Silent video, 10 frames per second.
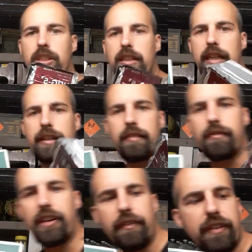kind
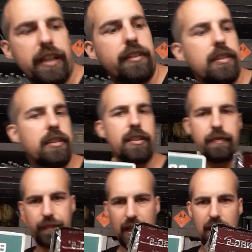kind
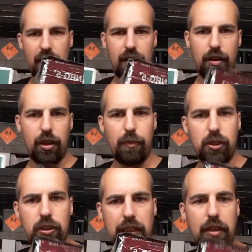of
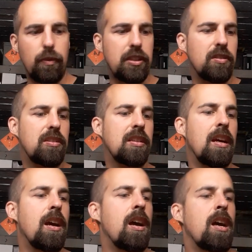emergency rations.
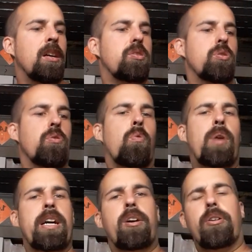So
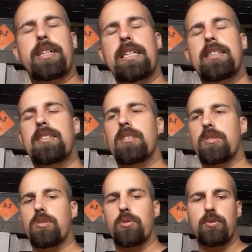why are these
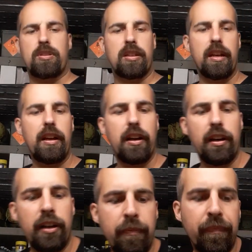good?
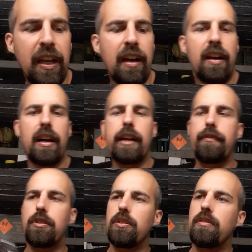
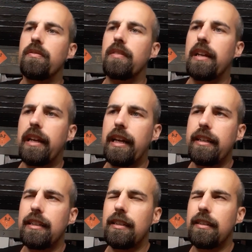I've done
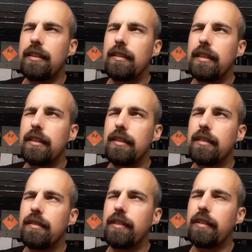
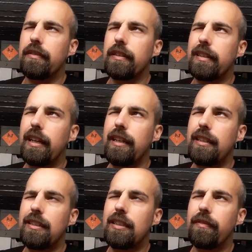
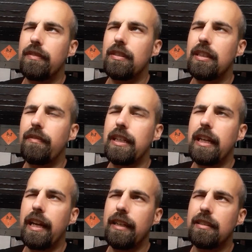
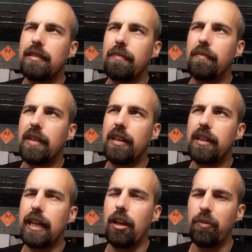78
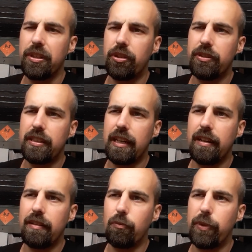kilometers
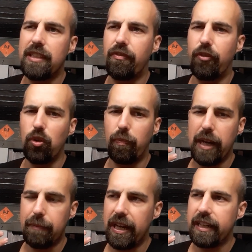with full
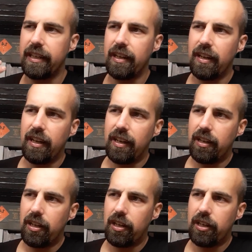backpack
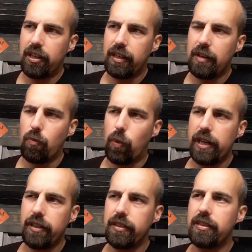in
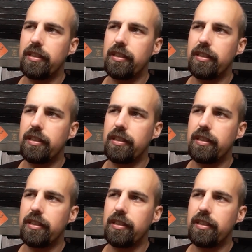wild